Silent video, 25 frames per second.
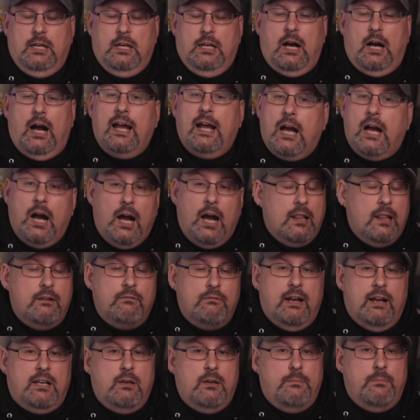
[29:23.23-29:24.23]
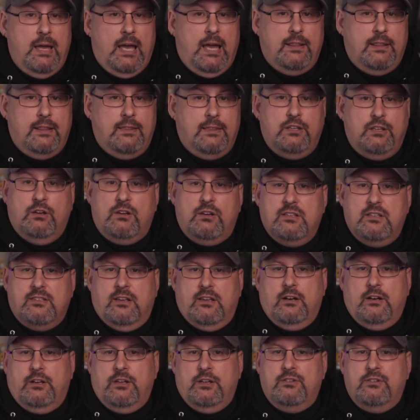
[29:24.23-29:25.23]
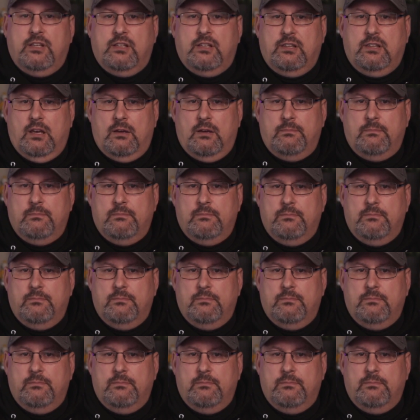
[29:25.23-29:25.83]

I highly recommend that you consider using them.